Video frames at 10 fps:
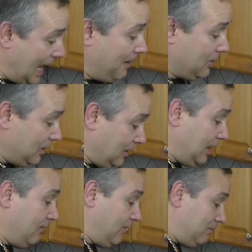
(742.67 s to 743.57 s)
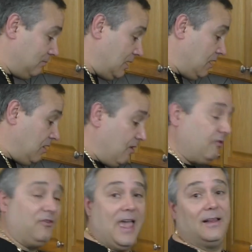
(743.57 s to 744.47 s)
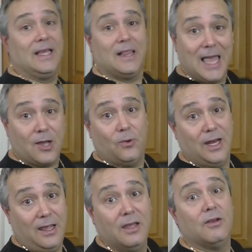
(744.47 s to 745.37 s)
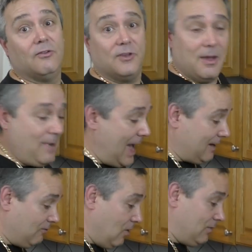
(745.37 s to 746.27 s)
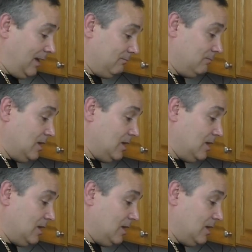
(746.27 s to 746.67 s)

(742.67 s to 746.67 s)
I'm going to leave it fairly liquidy for your macaroni.